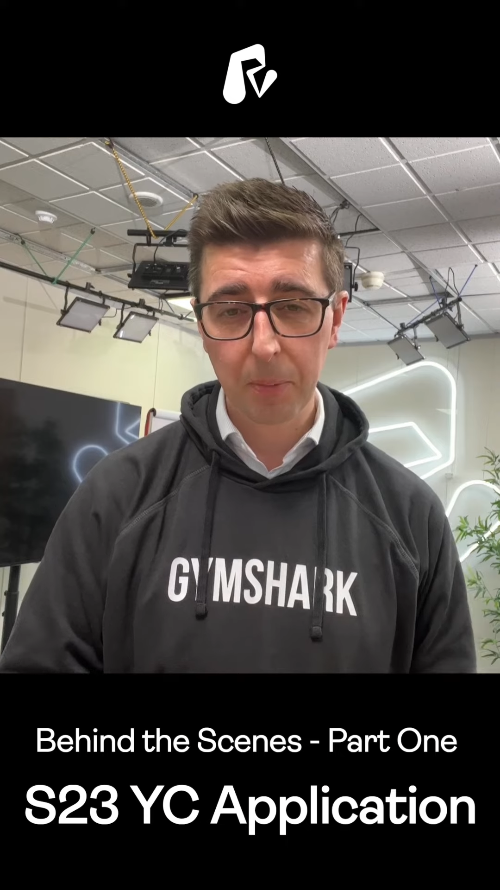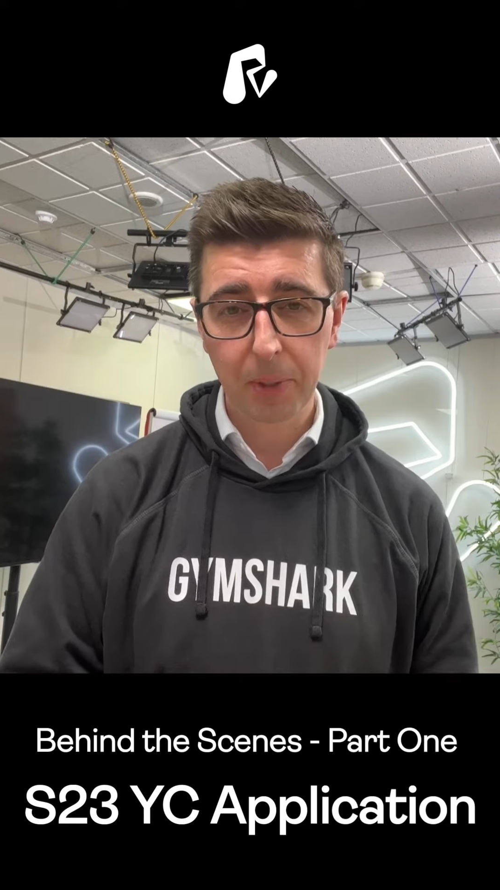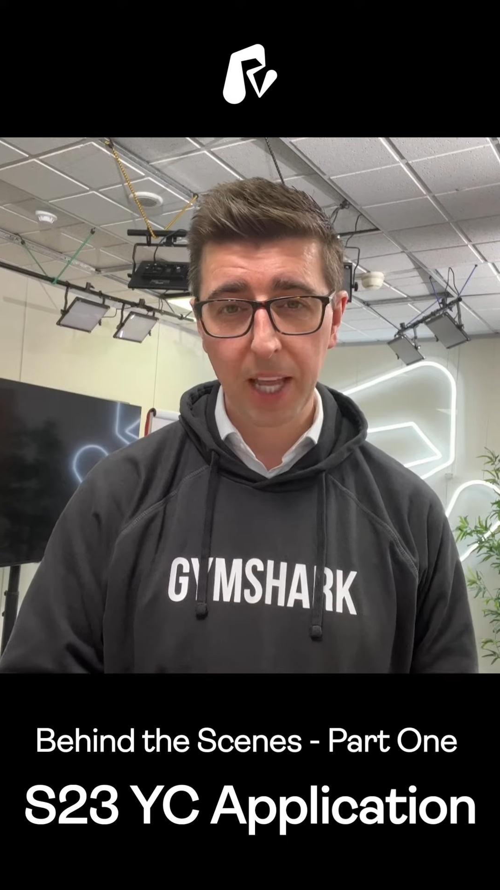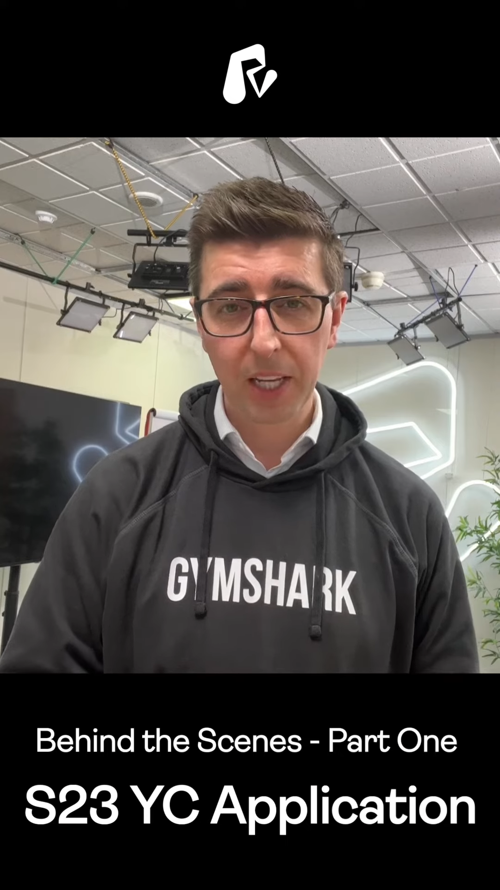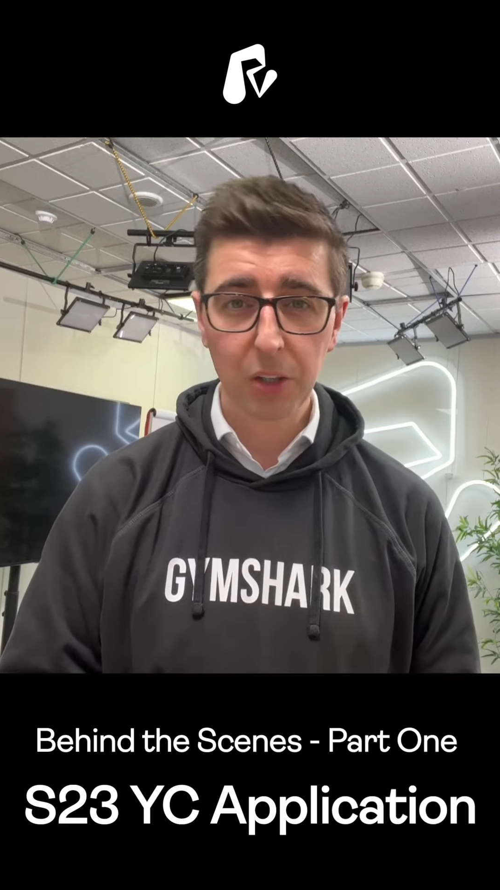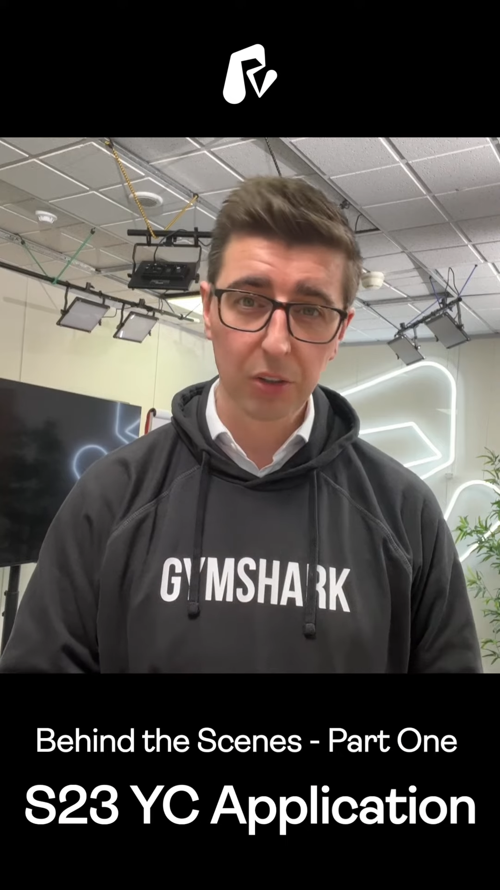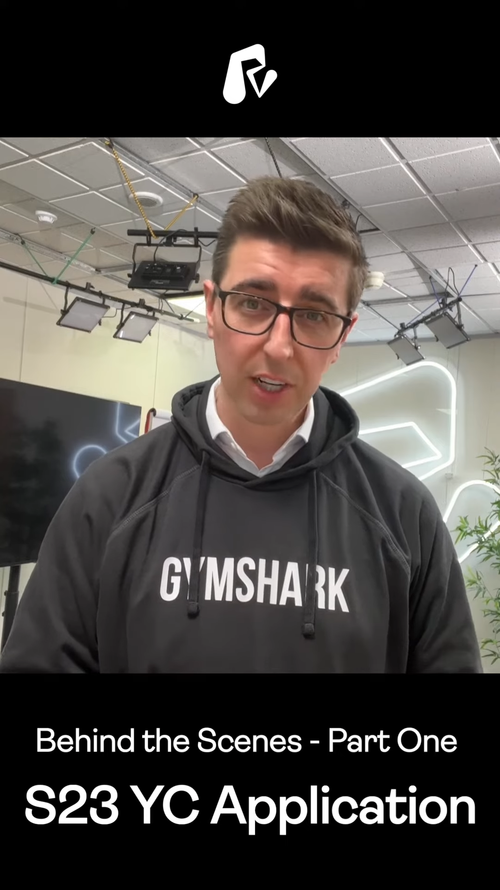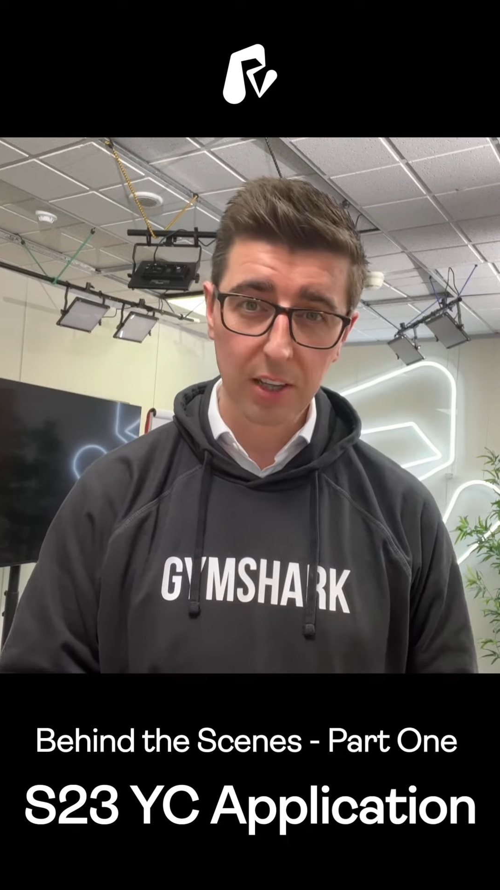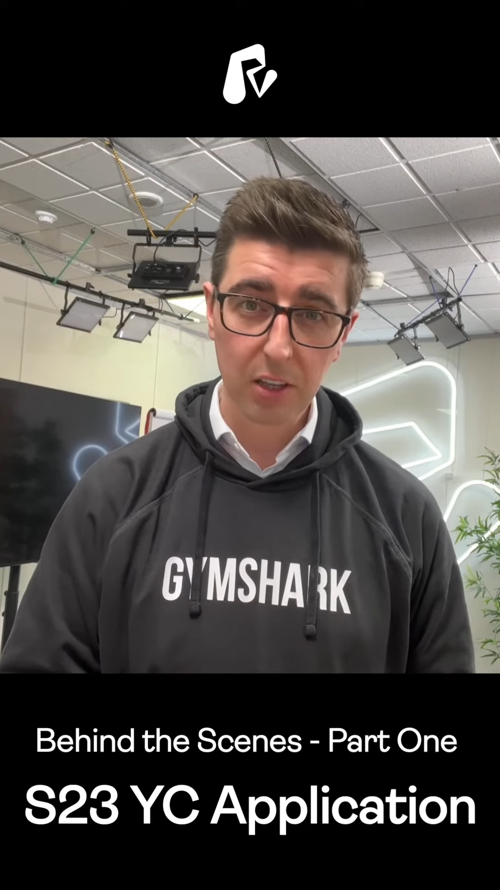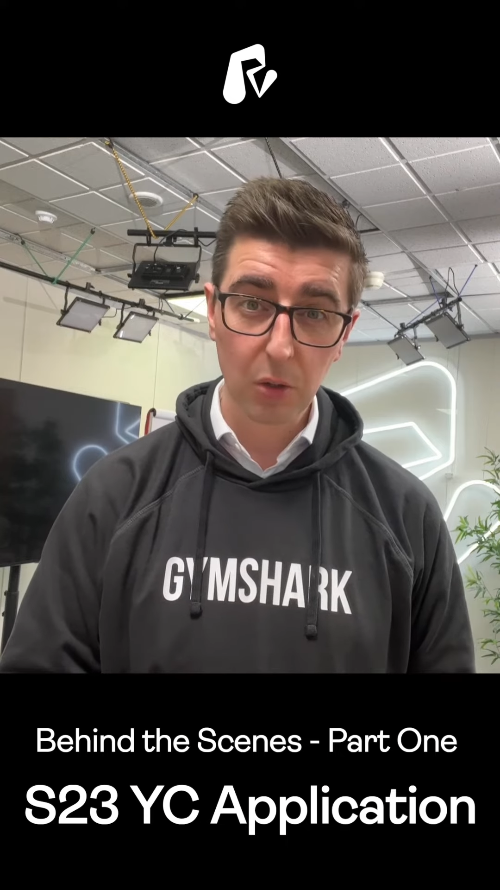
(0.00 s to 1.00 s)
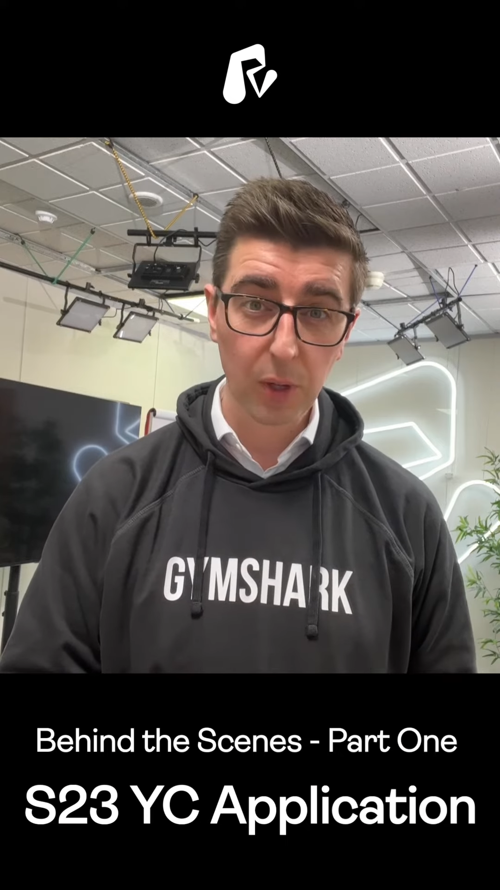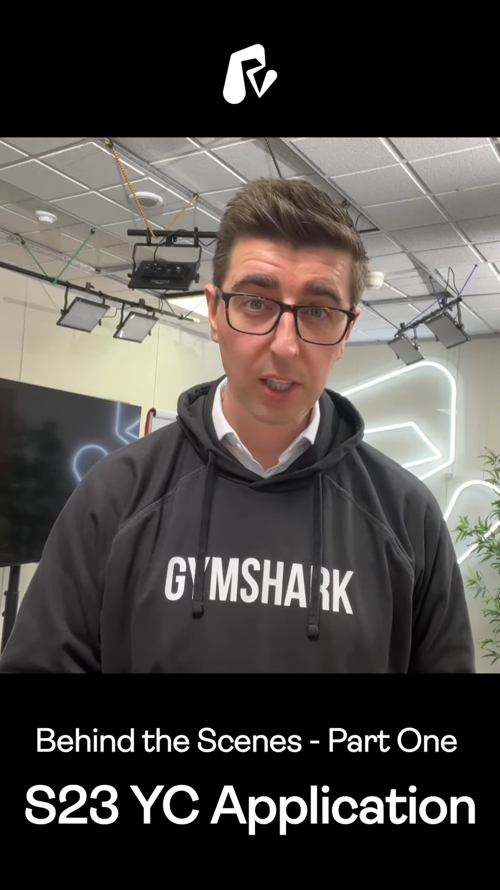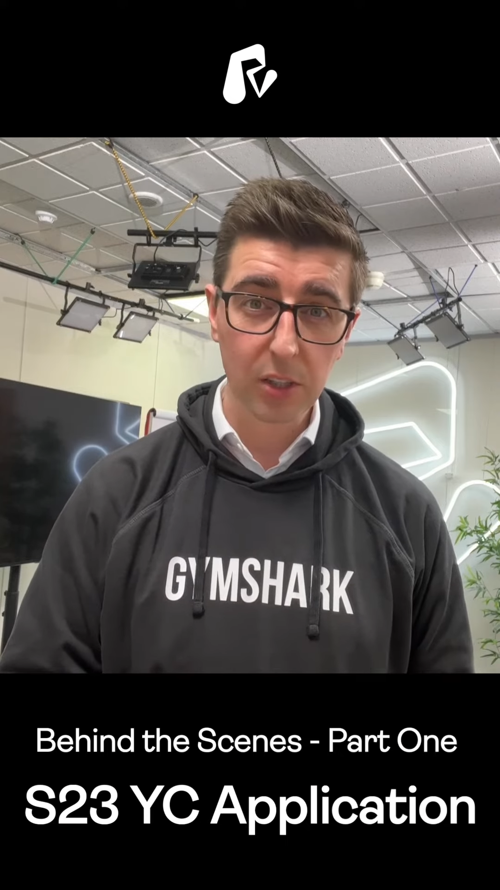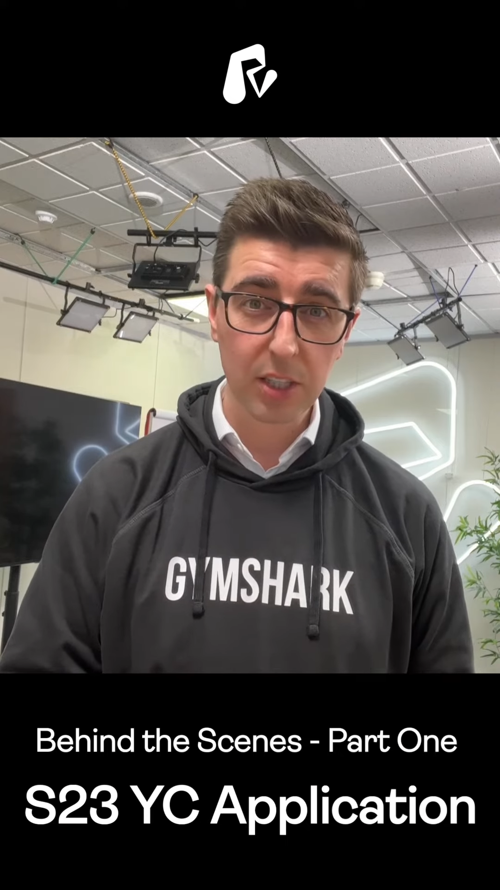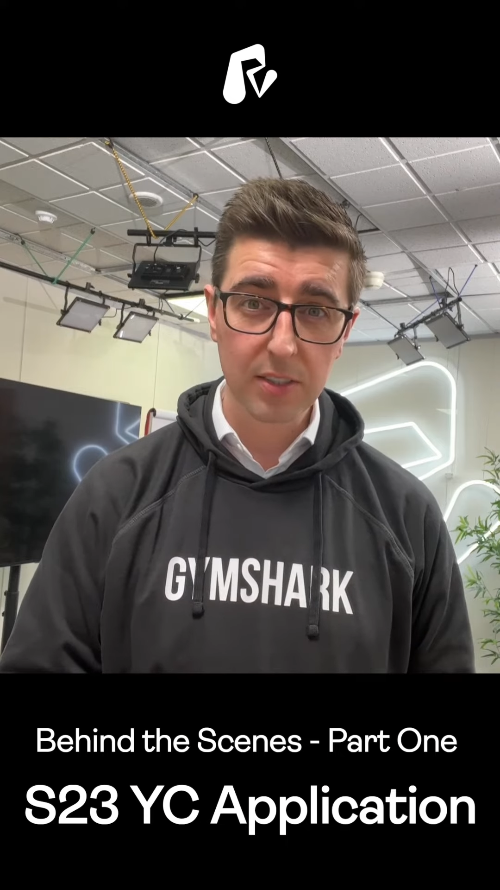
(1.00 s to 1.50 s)
B A or anything that we're
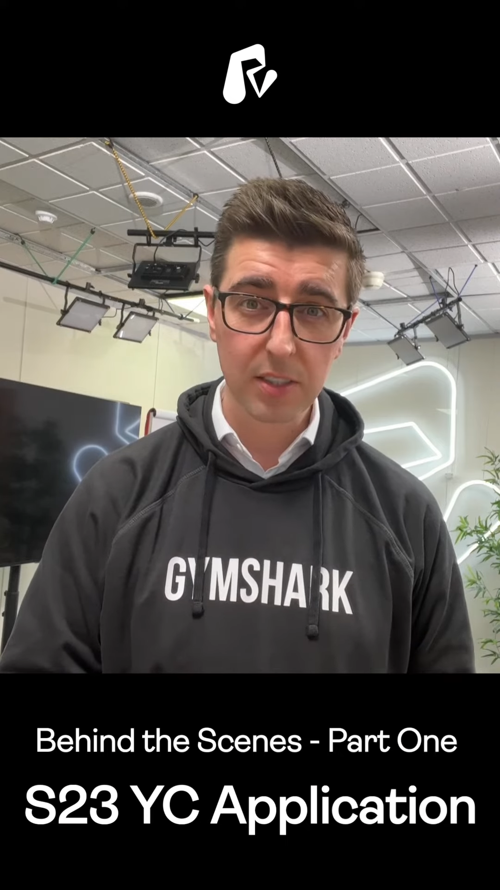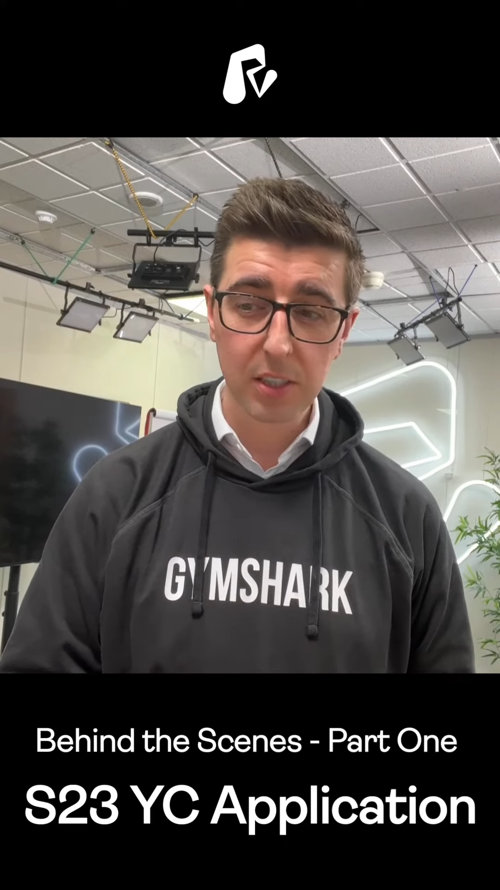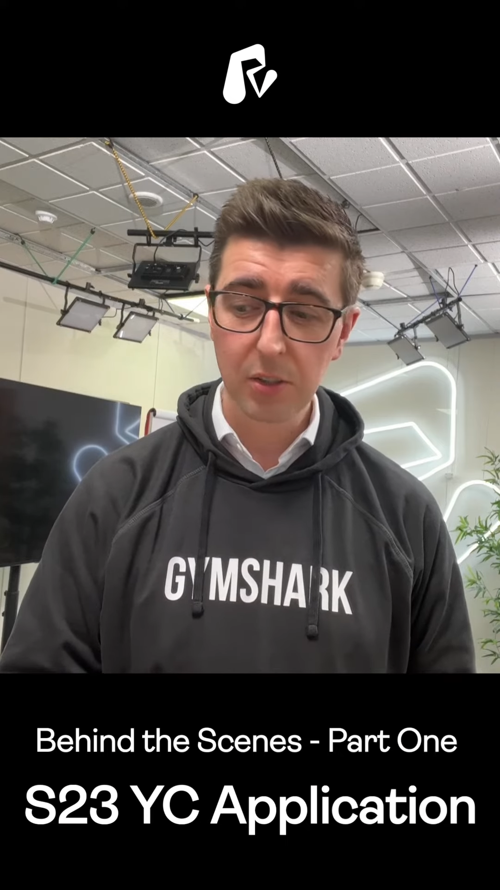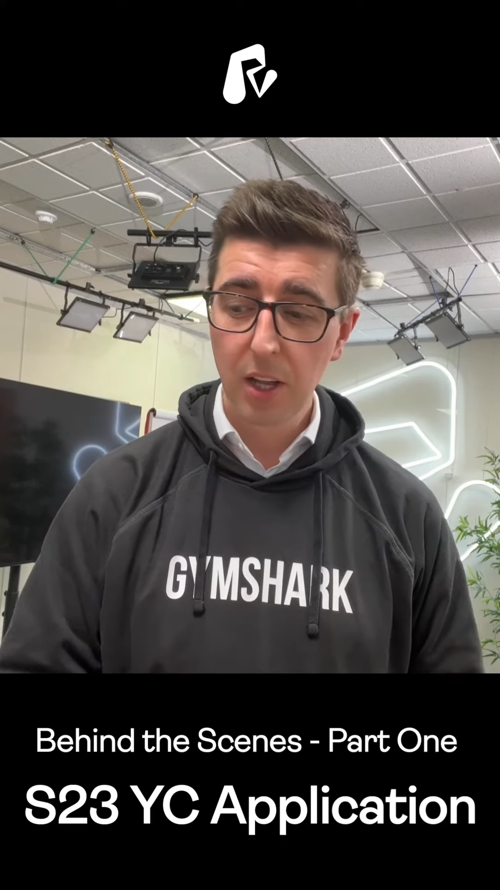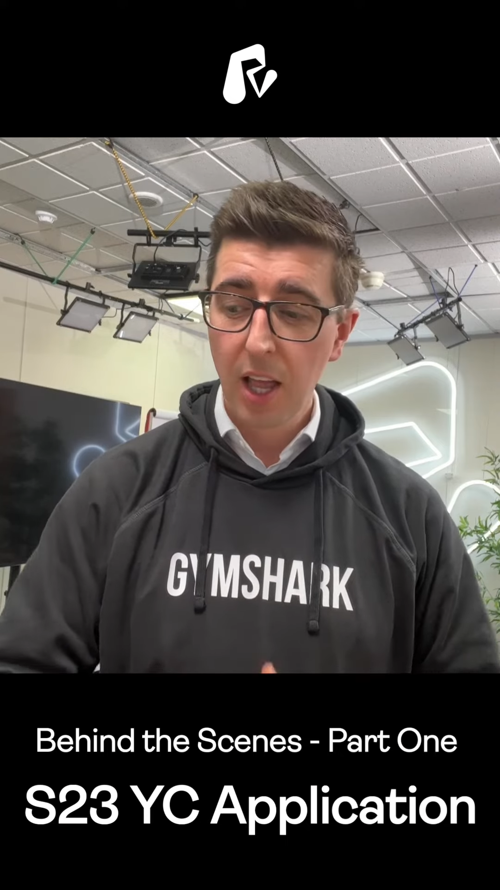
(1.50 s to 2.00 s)
looking to do.